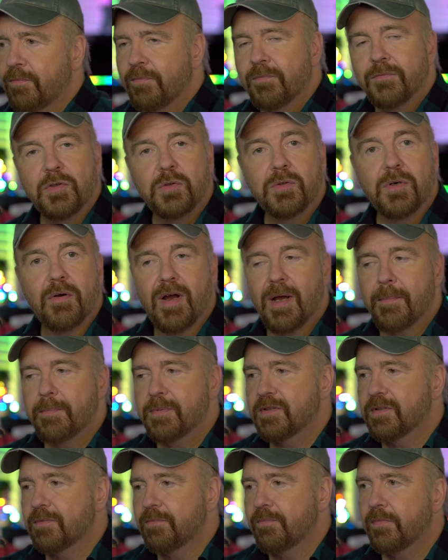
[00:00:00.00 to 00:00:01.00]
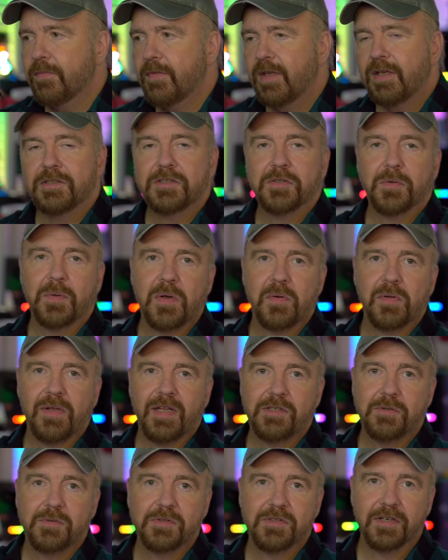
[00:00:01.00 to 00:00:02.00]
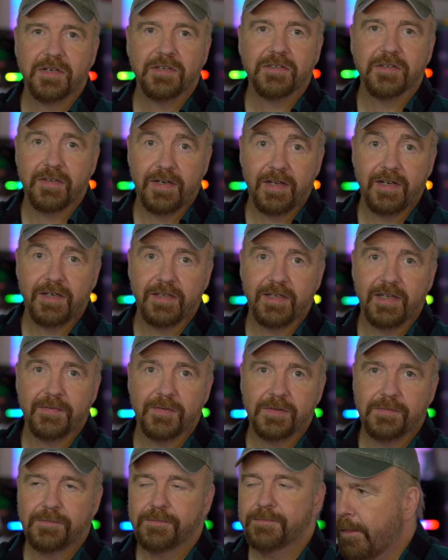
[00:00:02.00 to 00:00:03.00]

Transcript: to no ops. And so it will let you start on any level.